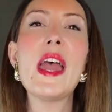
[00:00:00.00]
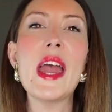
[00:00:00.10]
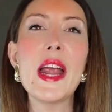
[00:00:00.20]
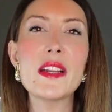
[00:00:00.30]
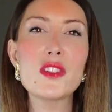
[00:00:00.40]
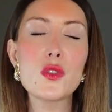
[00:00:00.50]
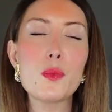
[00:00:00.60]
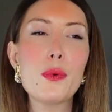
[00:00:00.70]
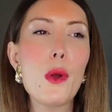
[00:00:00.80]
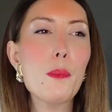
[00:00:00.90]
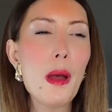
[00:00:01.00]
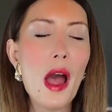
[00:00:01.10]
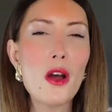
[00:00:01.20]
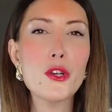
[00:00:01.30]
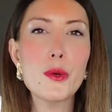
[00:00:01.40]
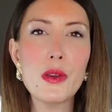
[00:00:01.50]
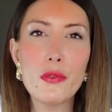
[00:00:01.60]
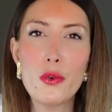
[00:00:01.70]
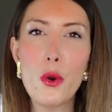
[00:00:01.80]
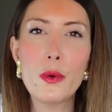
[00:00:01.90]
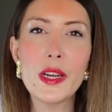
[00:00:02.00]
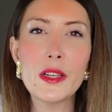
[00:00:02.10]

and super powdery floral